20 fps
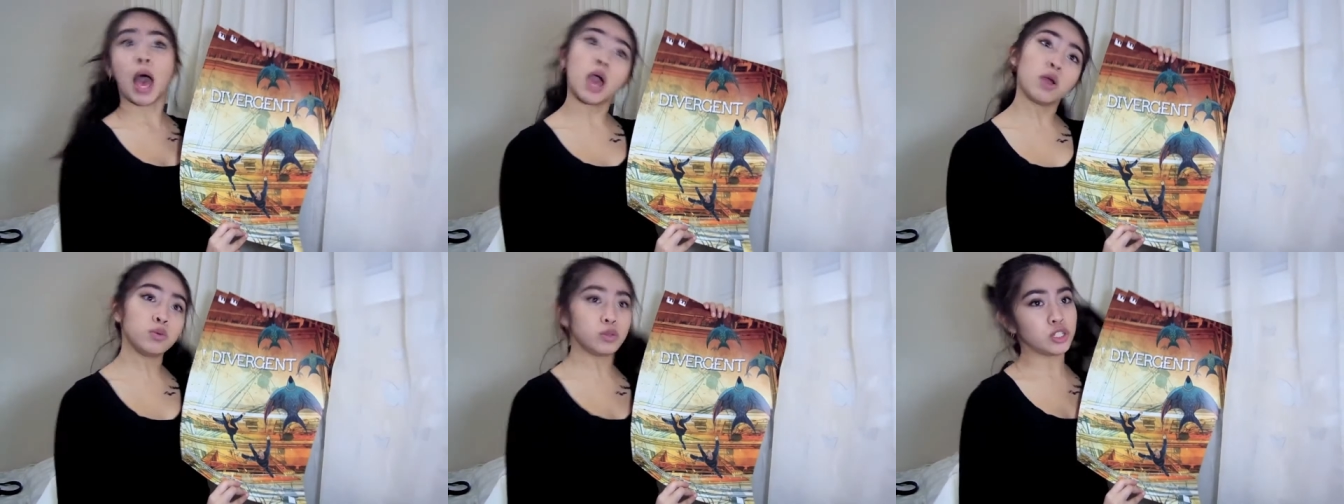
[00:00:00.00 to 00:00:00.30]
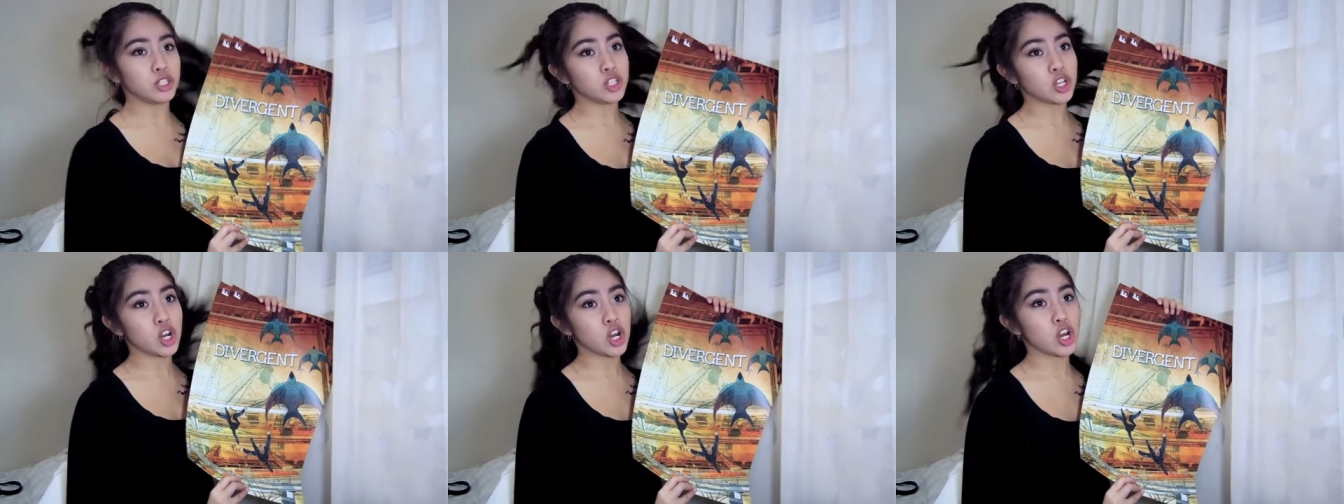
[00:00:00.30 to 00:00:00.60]

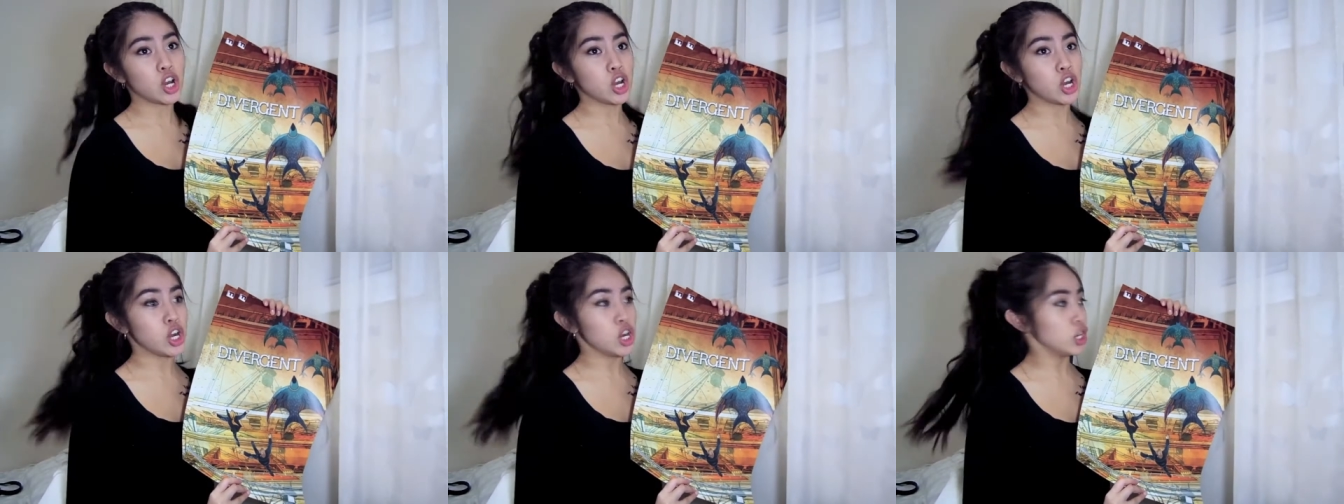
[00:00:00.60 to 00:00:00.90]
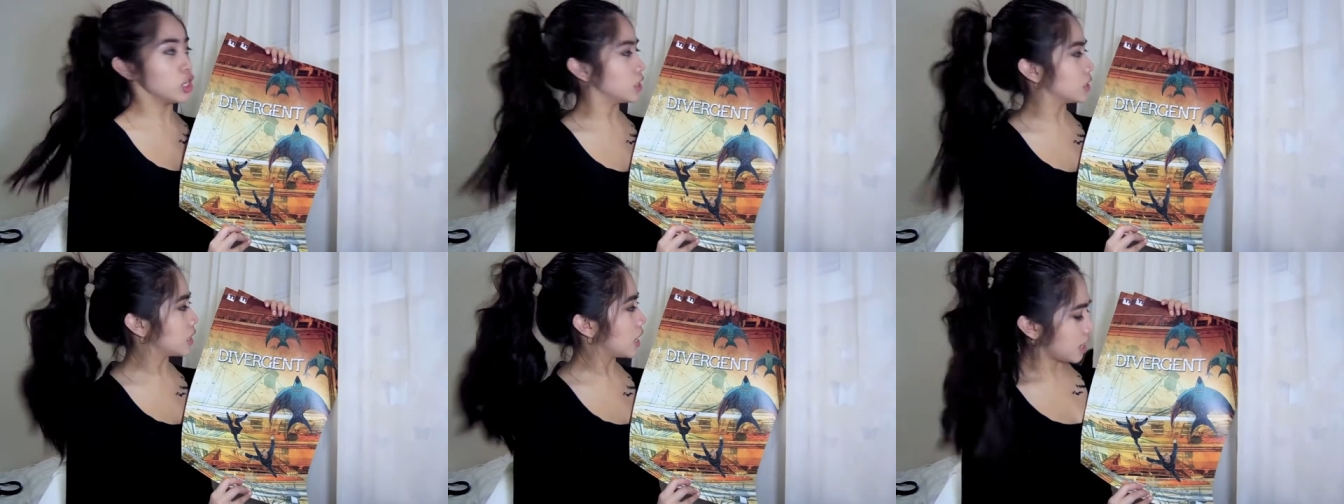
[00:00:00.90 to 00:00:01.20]

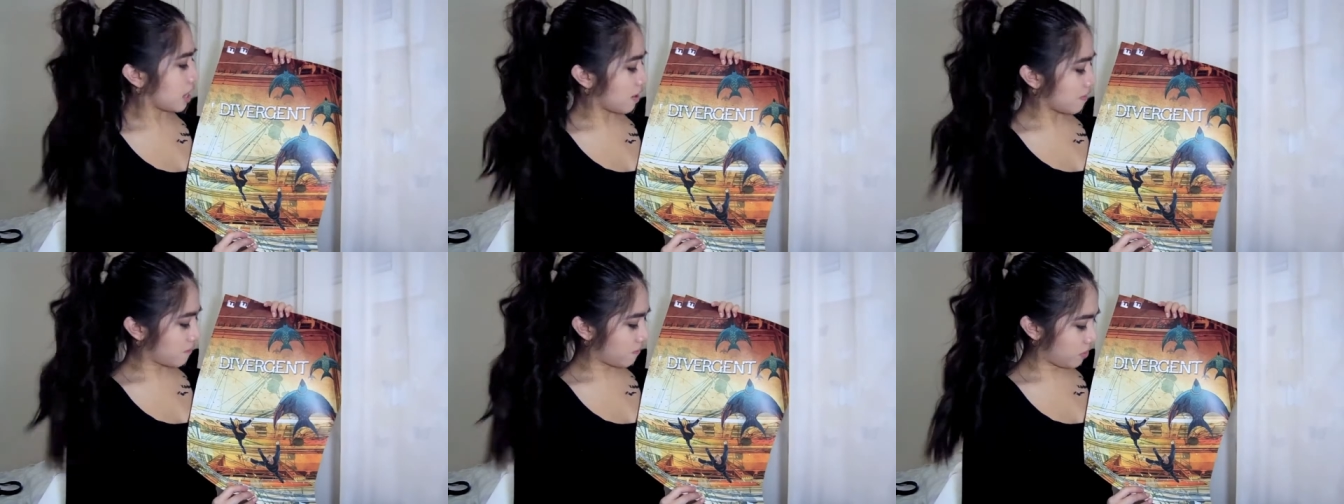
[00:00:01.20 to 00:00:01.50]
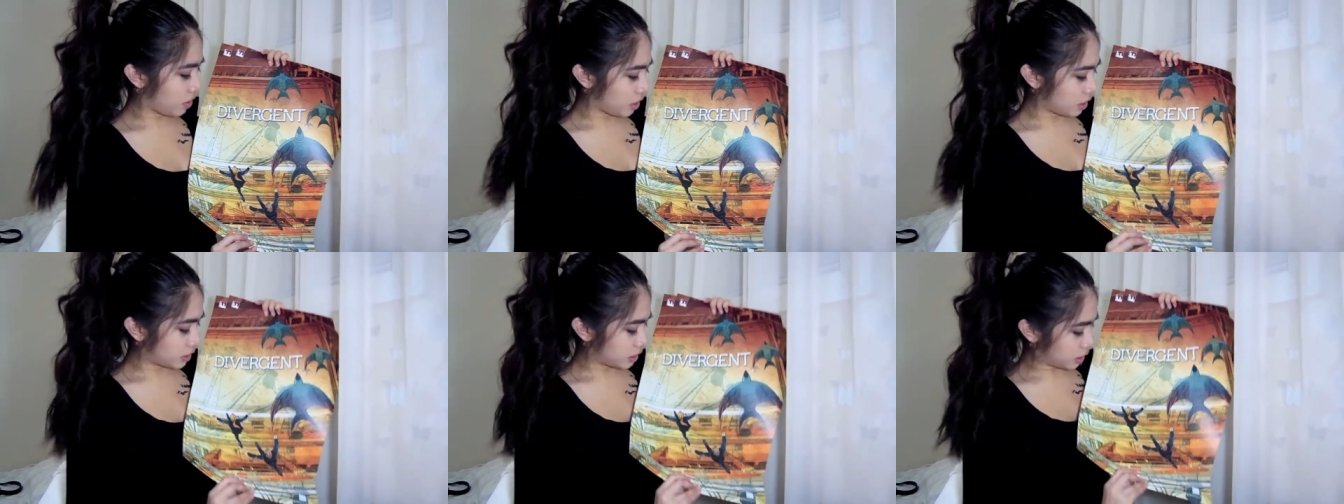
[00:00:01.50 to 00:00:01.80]
posters,
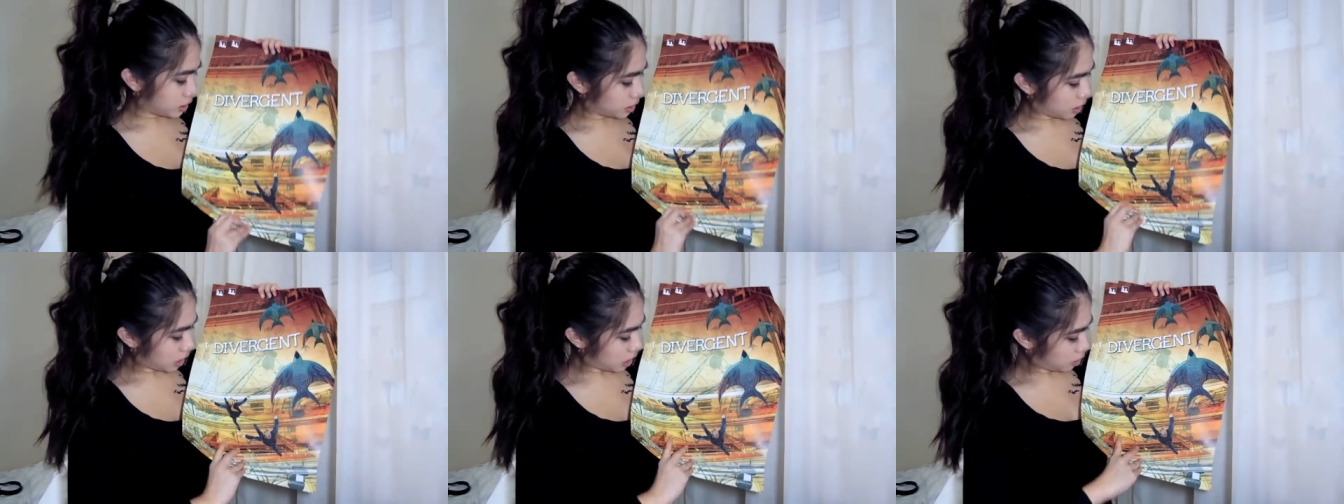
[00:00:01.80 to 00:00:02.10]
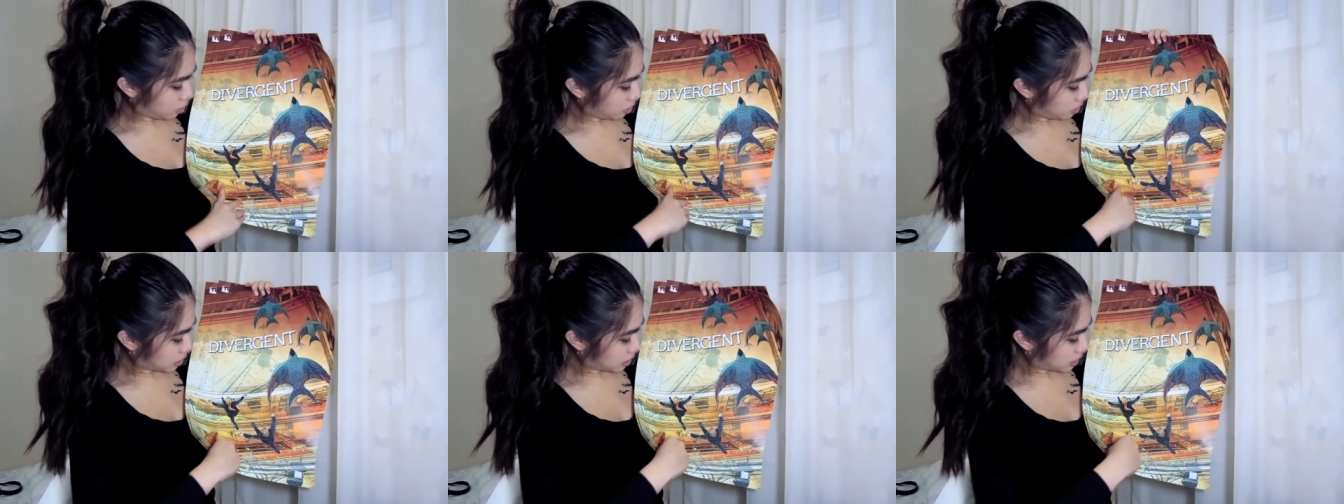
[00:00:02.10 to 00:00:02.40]
Divergent, and
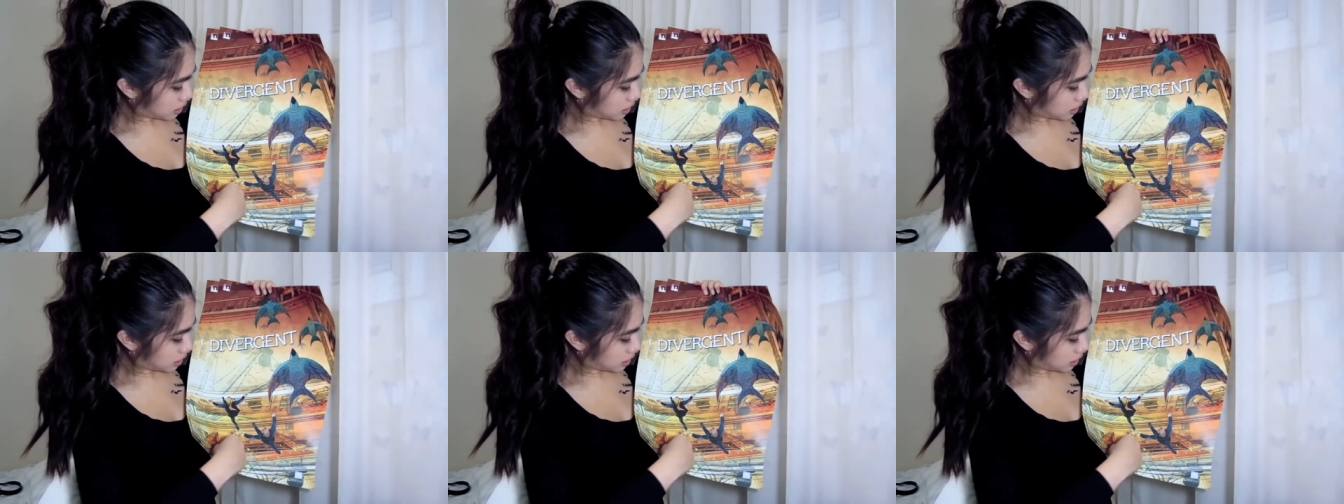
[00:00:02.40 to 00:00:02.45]
you can